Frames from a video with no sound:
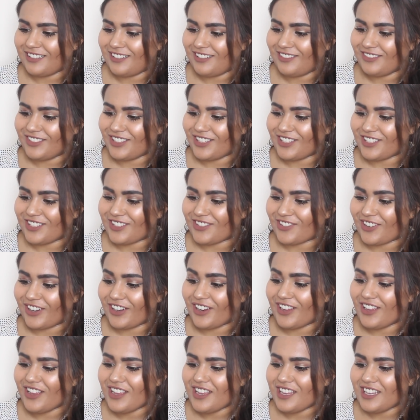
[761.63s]
I'm just
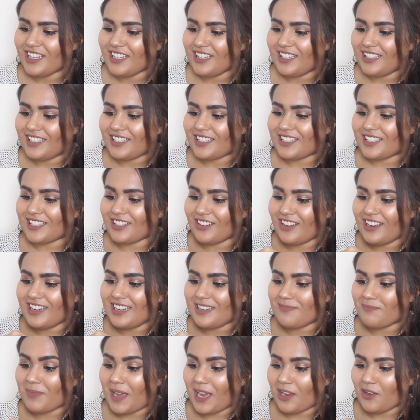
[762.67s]
trying to slide
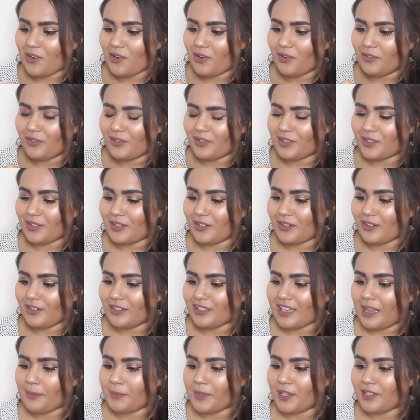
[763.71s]
it back on so I
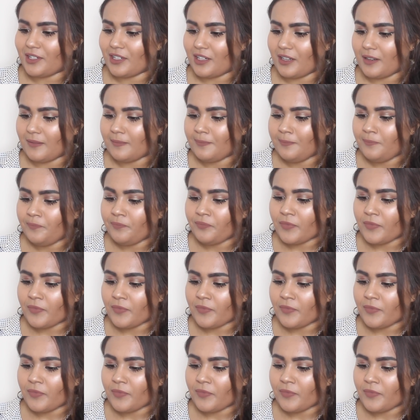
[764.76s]
don't damage it.